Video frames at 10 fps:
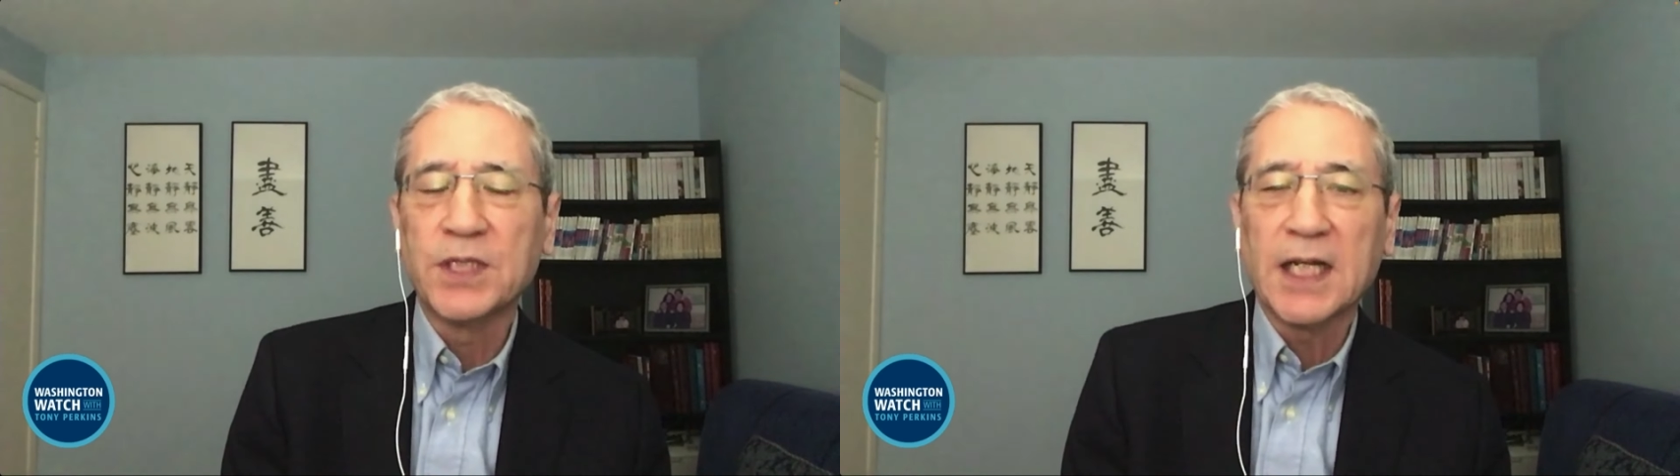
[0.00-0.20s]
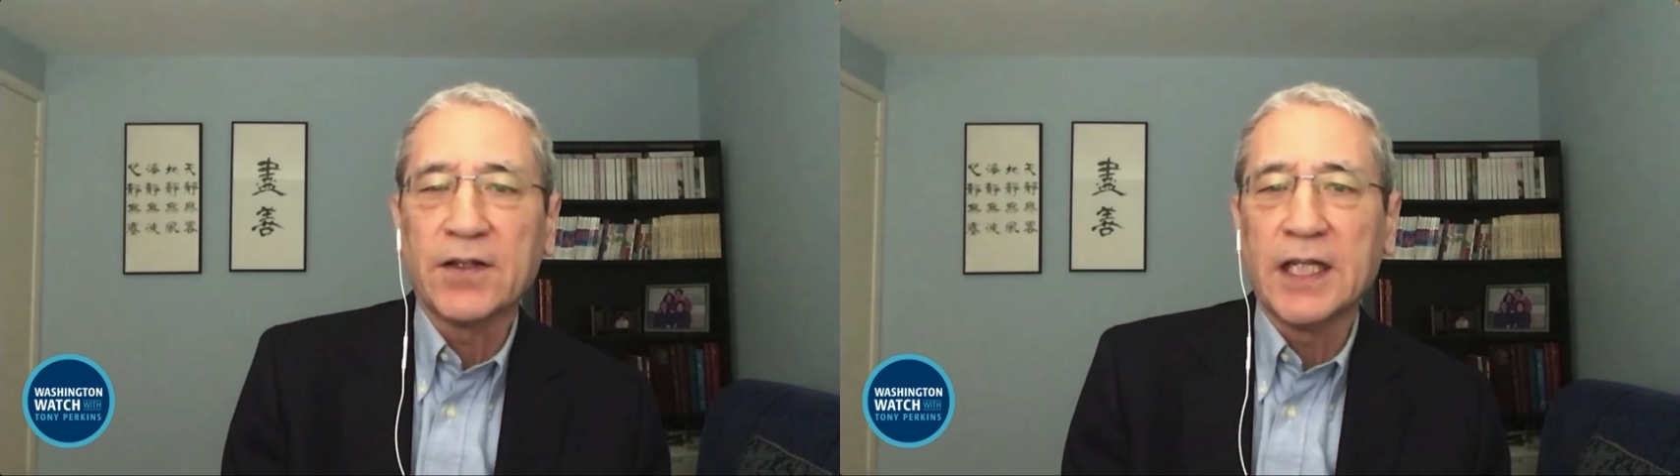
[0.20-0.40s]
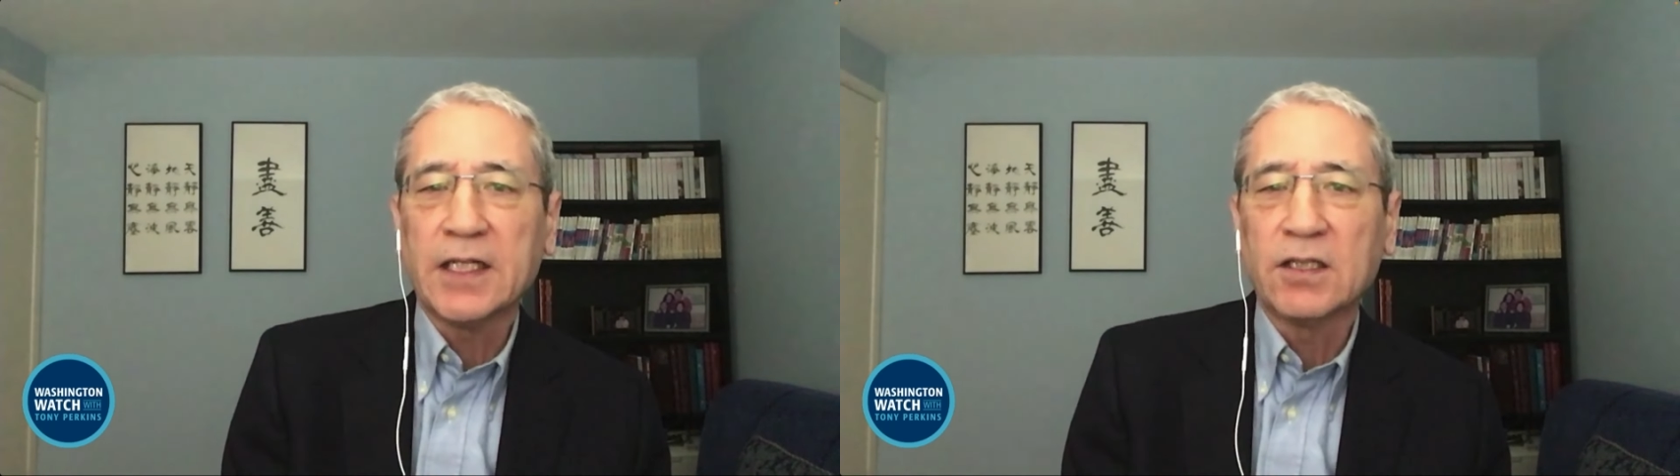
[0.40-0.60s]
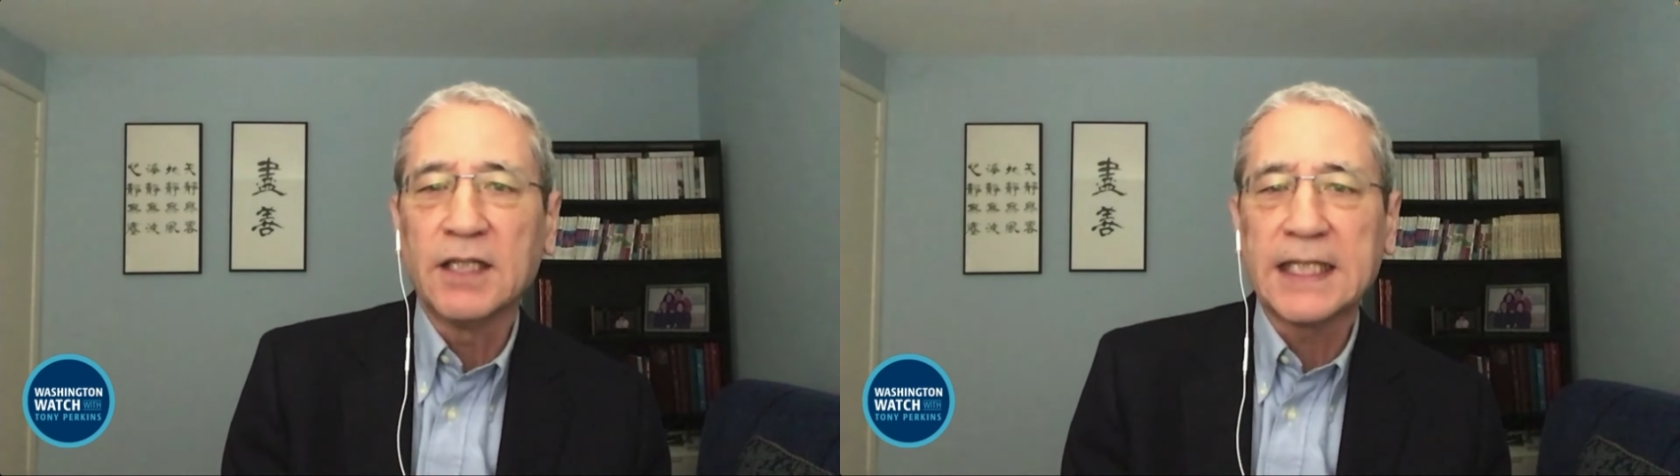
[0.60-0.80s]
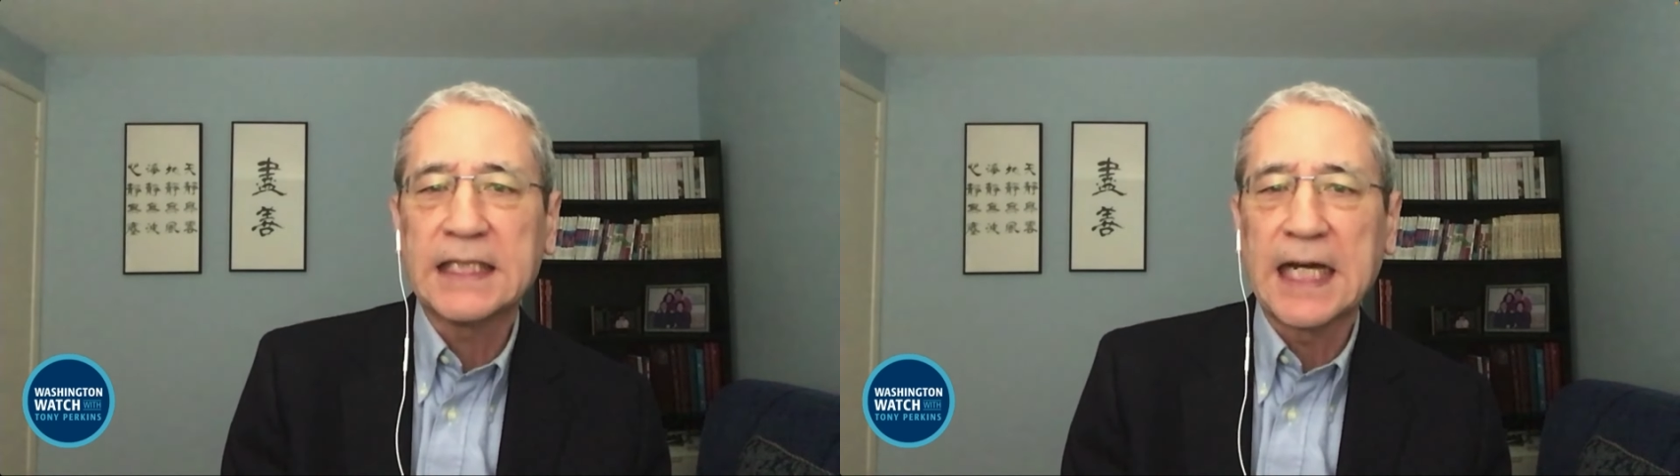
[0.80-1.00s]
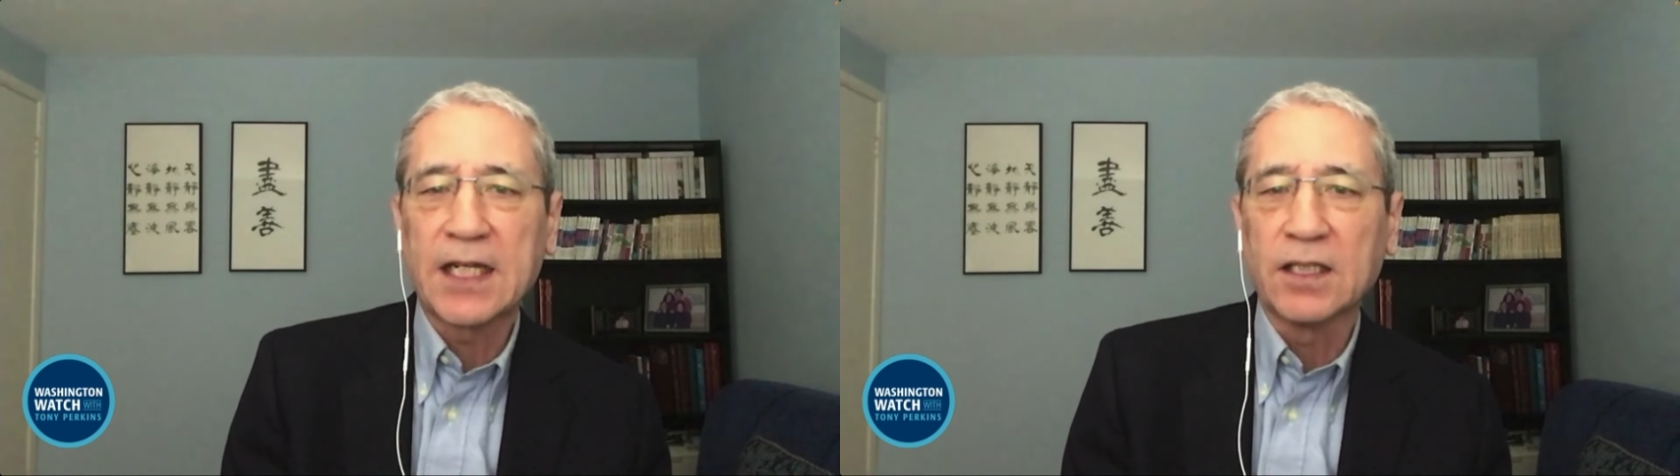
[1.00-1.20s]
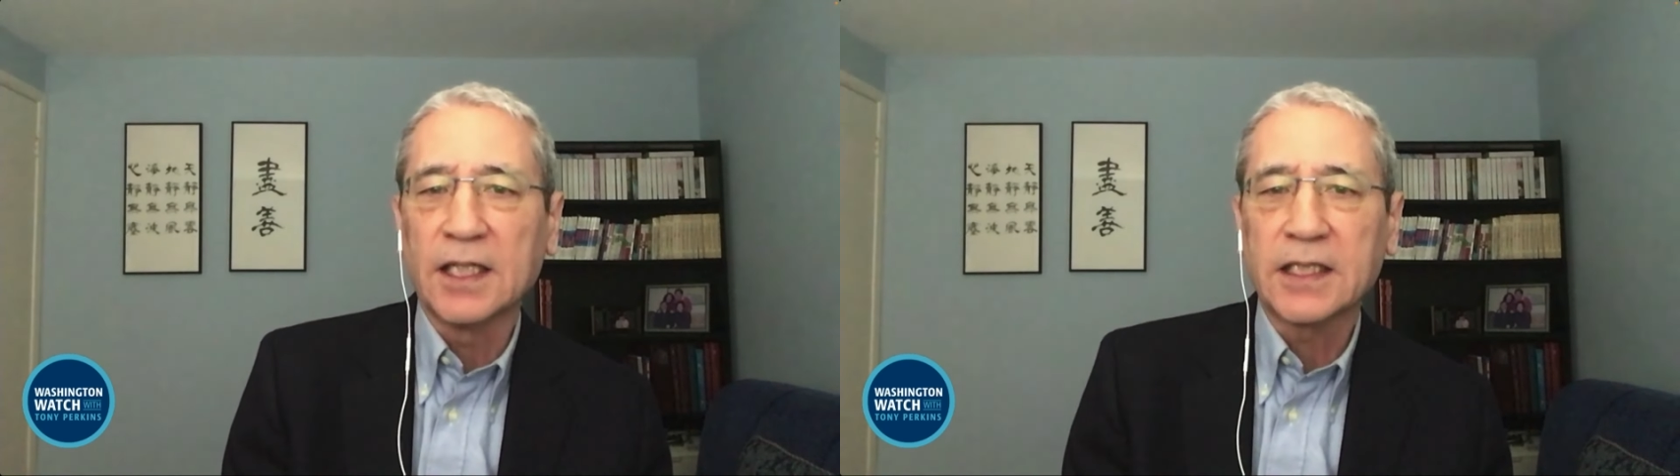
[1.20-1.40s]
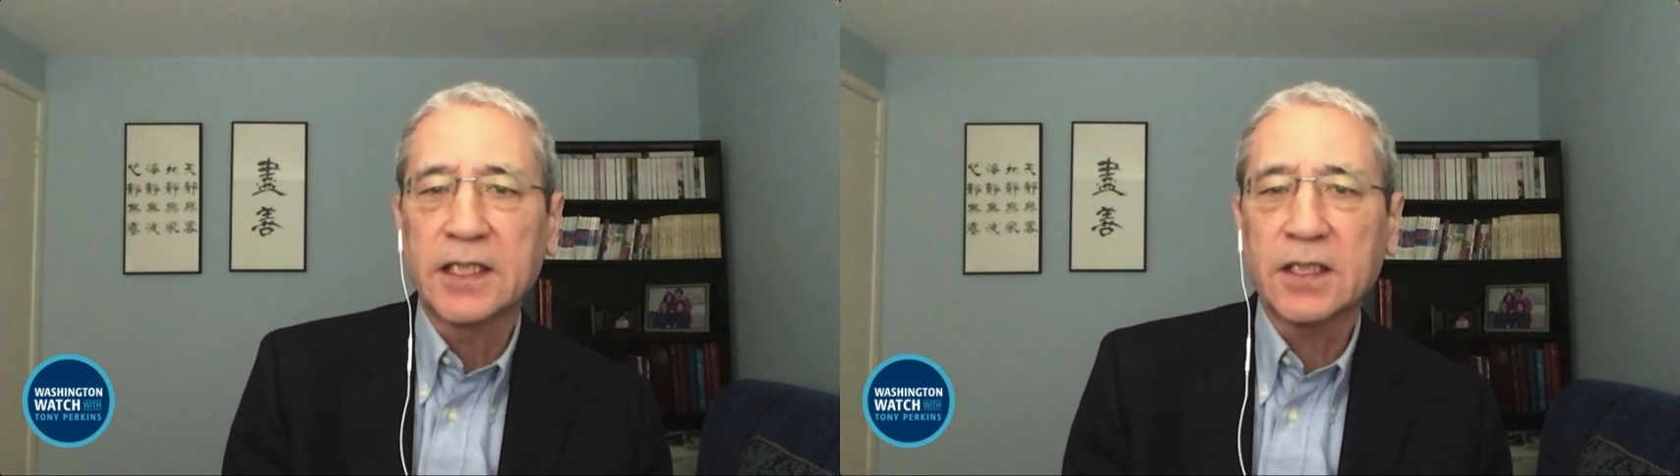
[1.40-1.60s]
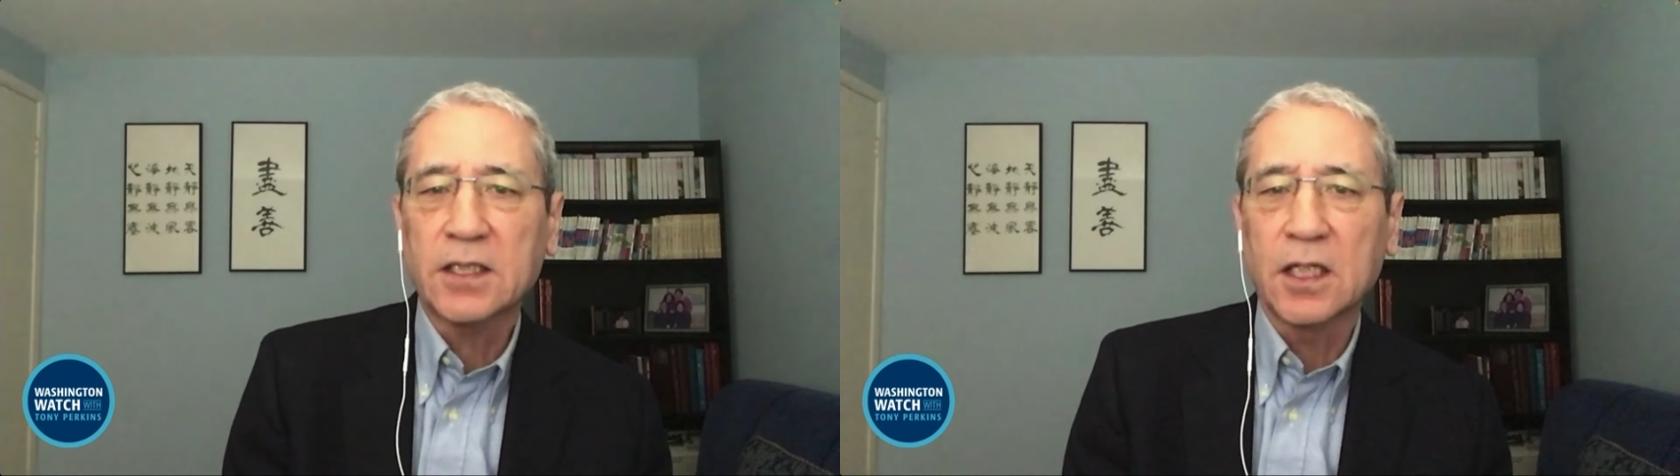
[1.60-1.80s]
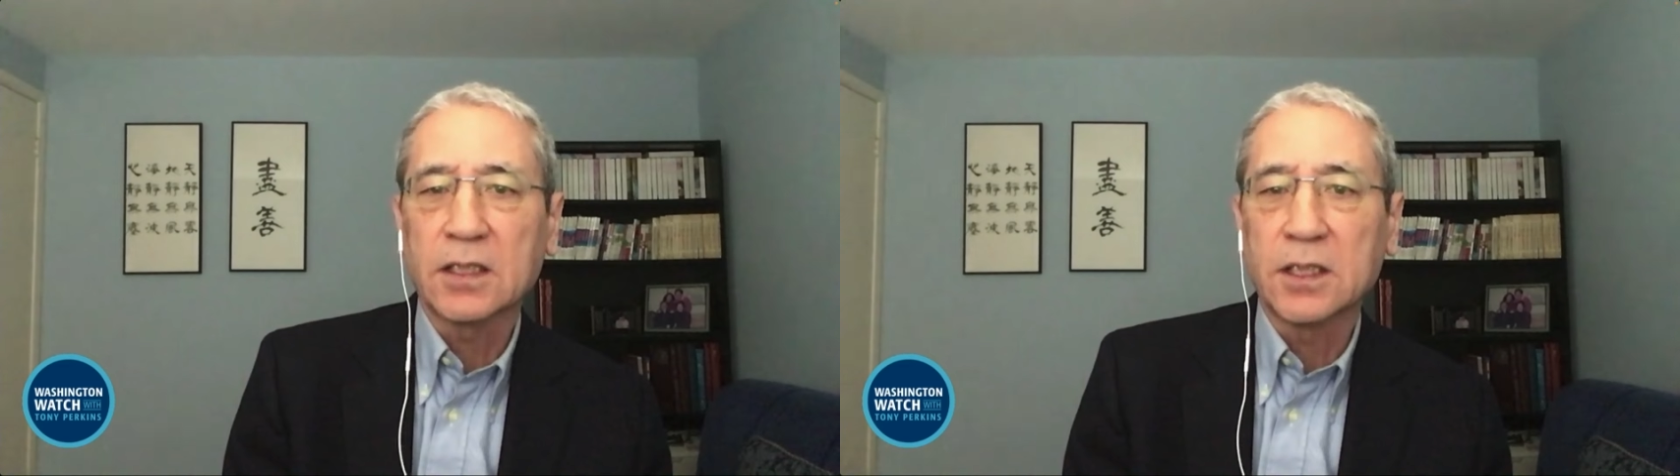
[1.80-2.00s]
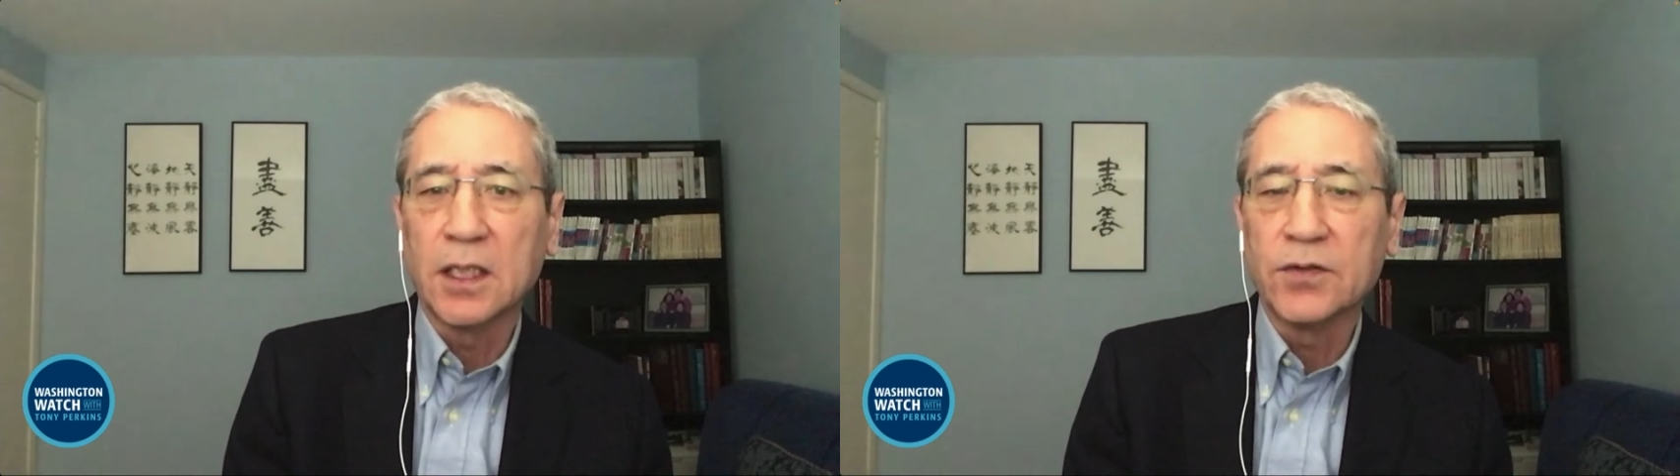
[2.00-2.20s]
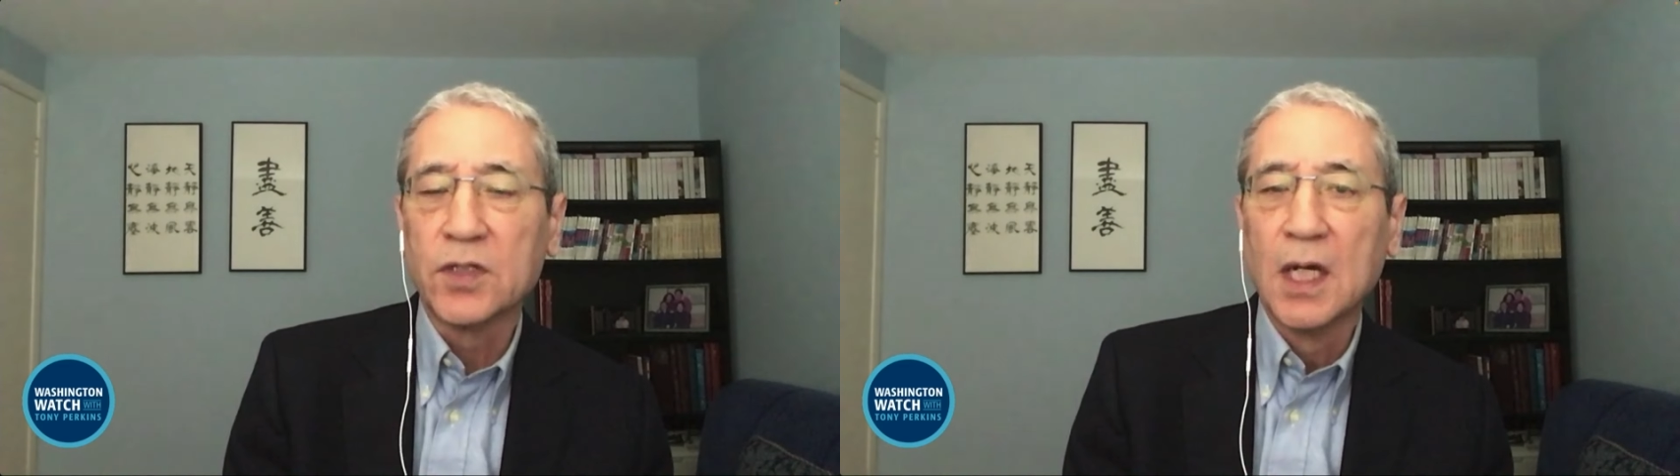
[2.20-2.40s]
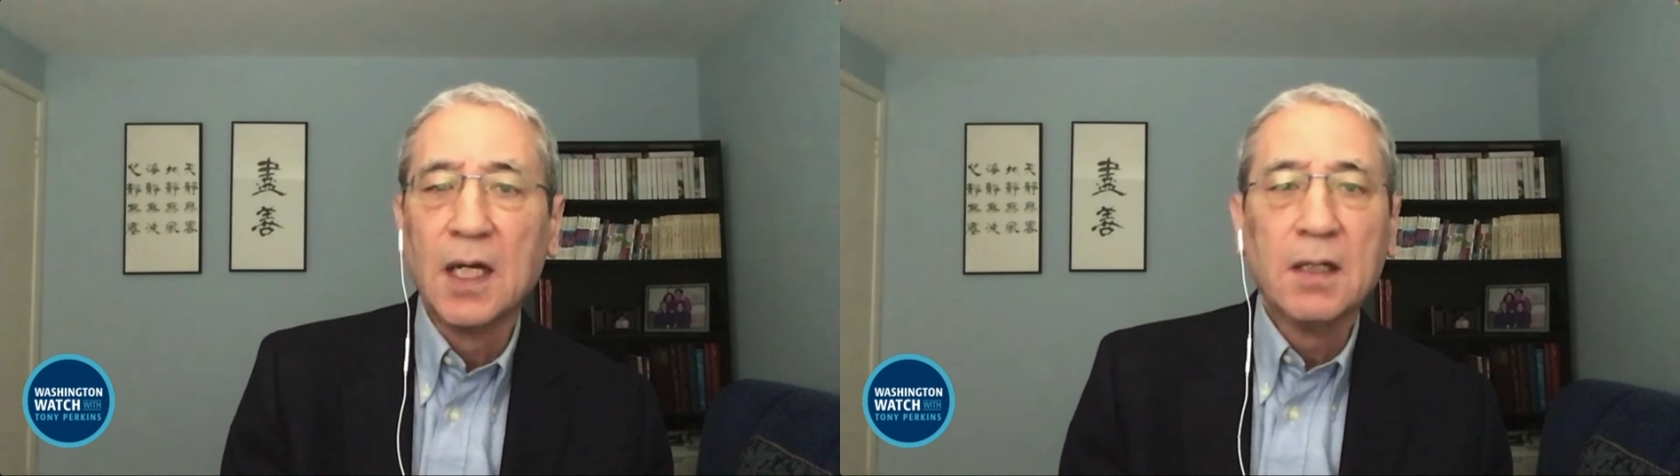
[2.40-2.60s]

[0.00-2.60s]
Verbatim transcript: yeah, they collect data like TikTok does.